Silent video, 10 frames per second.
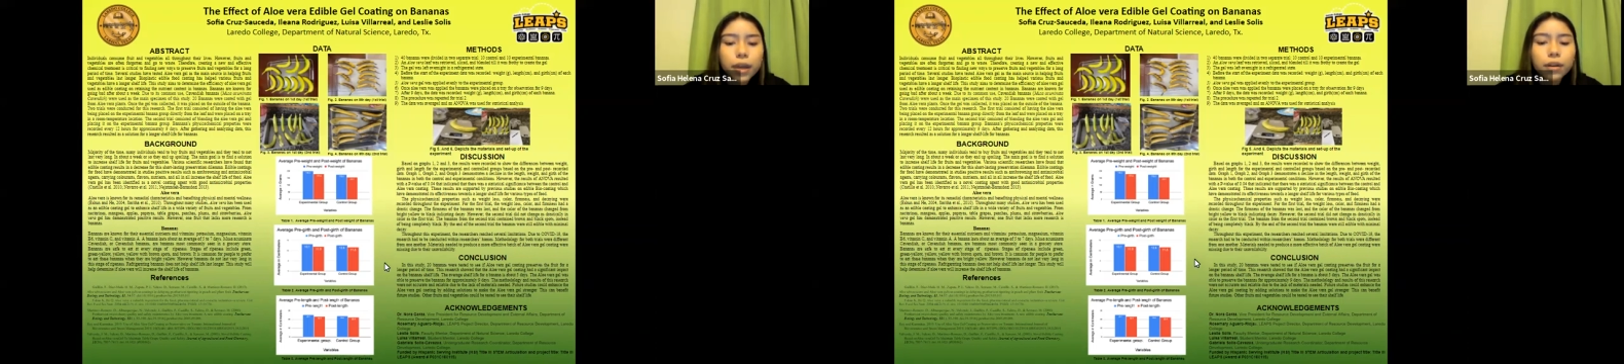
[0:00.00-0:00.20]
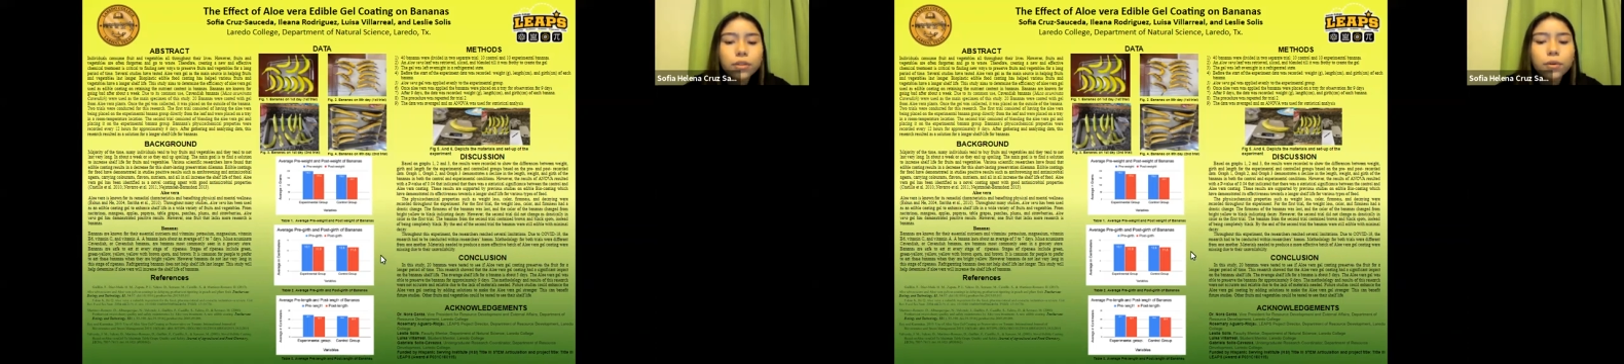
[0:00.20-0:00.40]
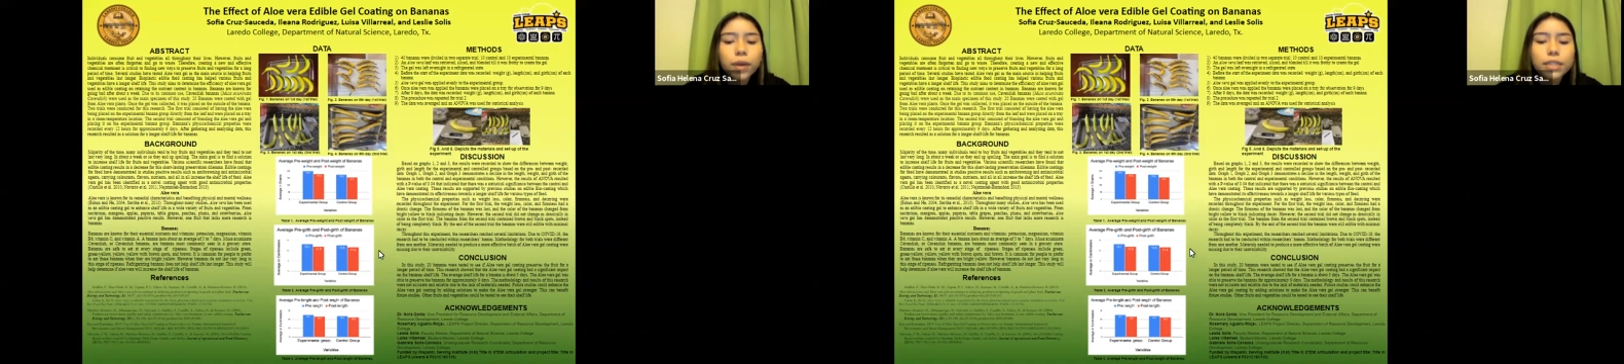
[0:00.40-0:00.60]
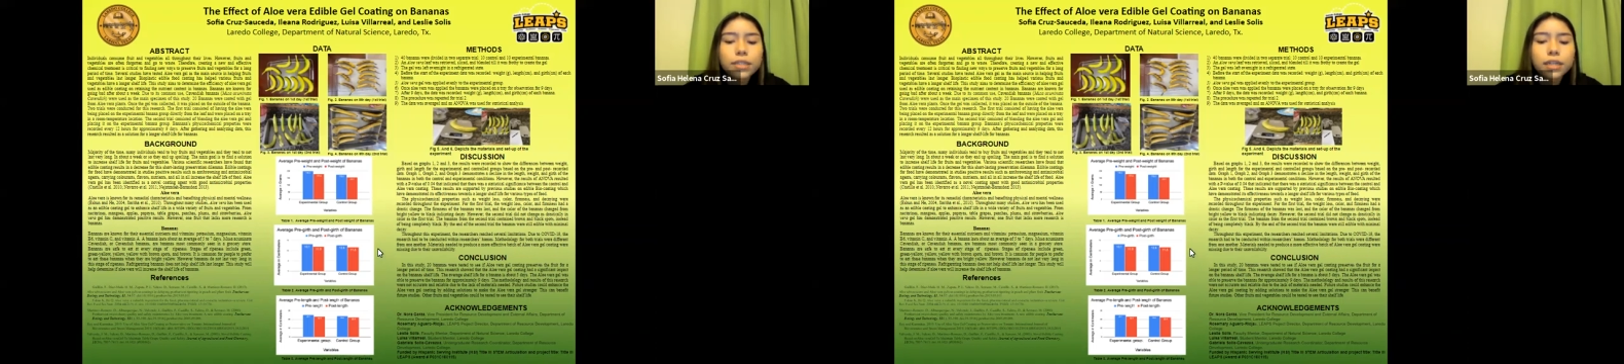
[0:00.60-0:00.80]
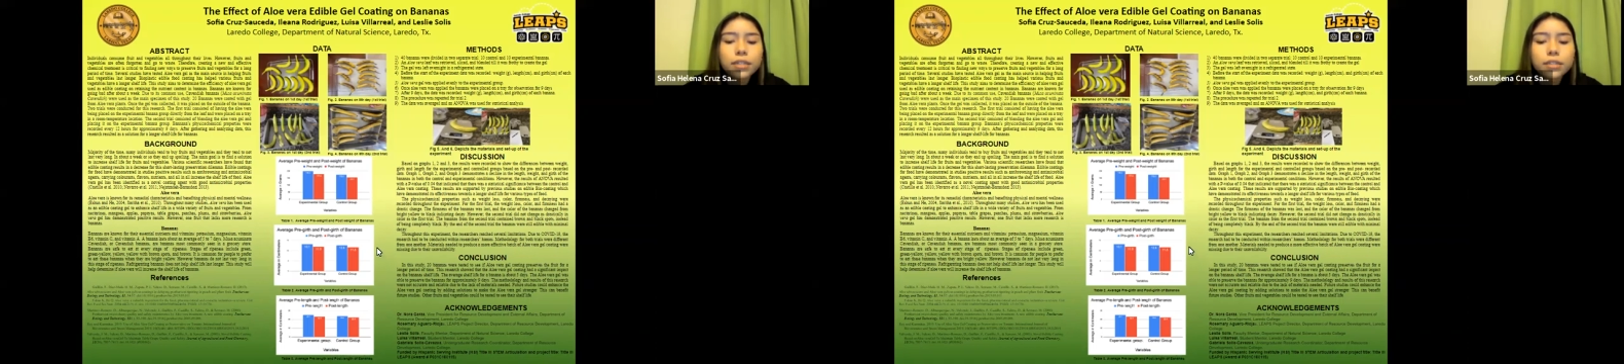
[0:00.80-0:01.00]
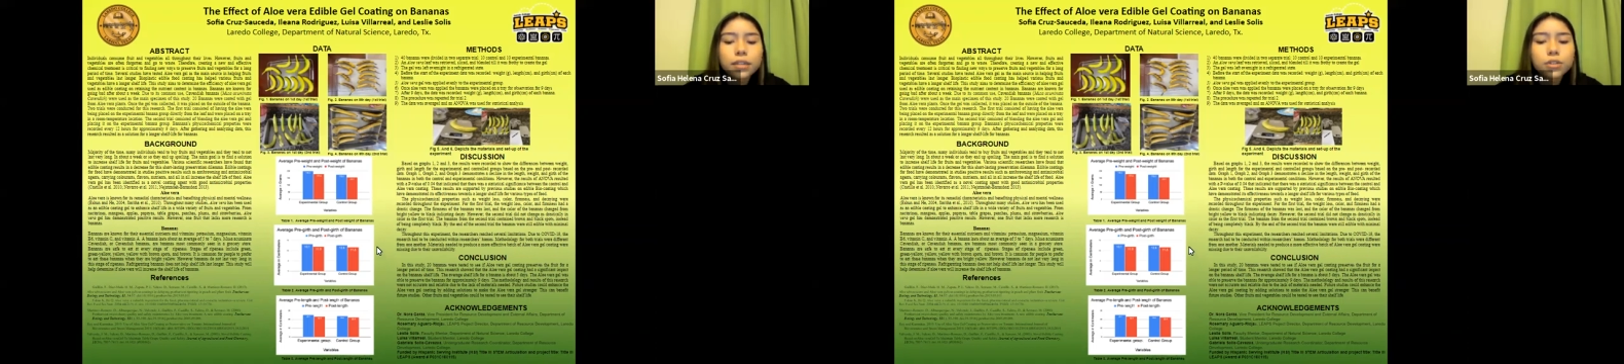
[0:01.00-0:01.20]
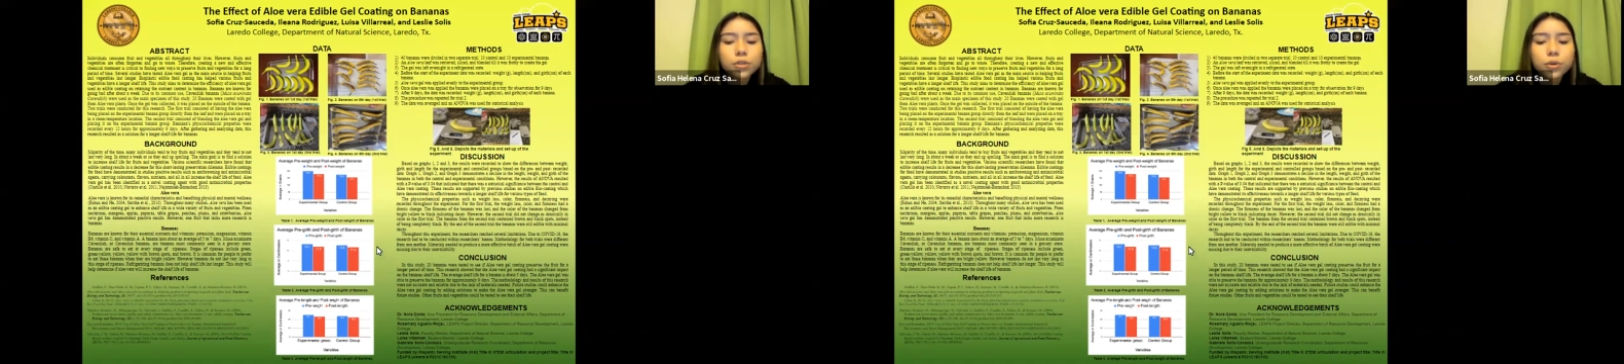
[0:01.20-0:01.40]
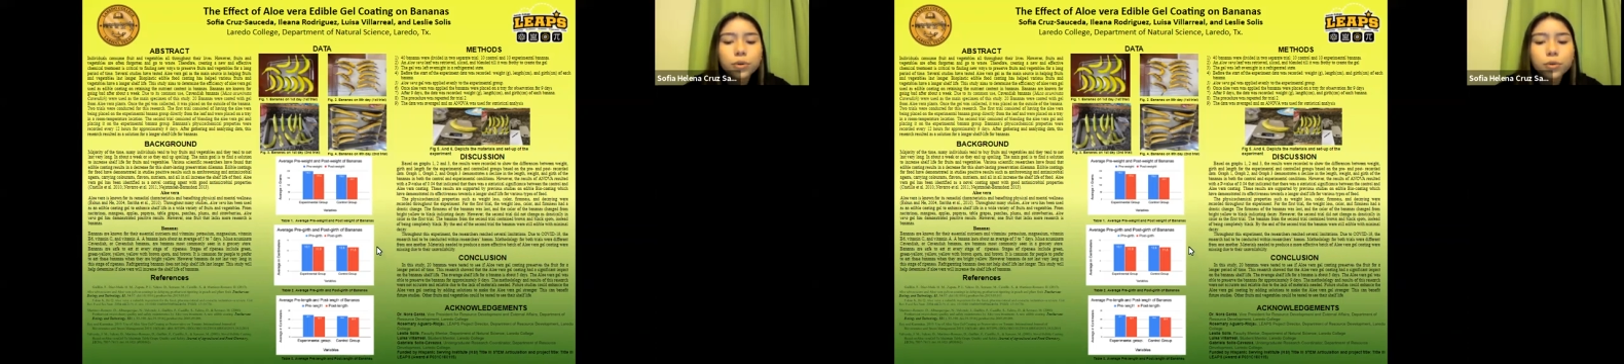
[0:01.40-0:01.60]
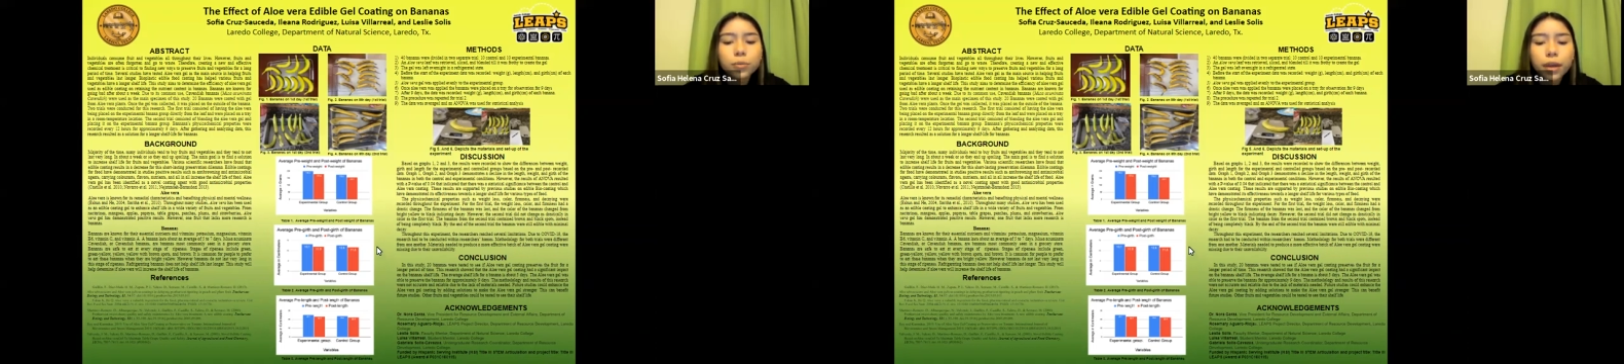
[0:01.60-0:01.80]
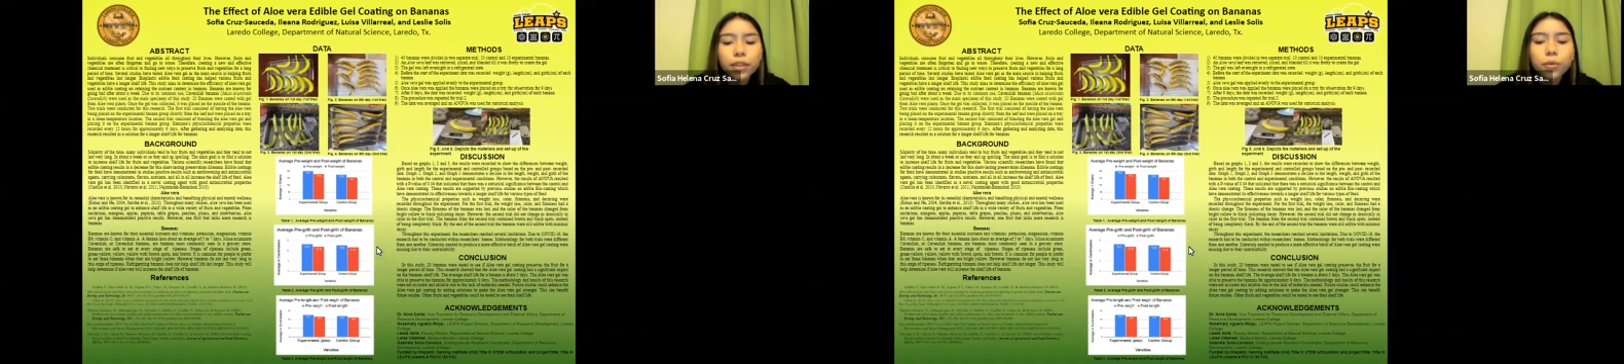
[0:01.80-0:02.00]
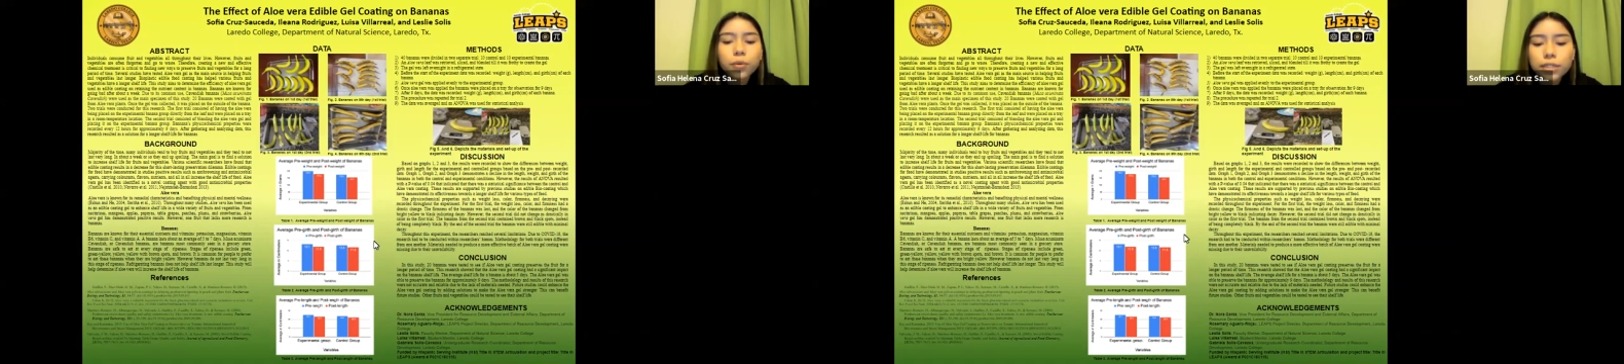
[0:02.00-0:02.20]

and on the right side, it's the control group. And there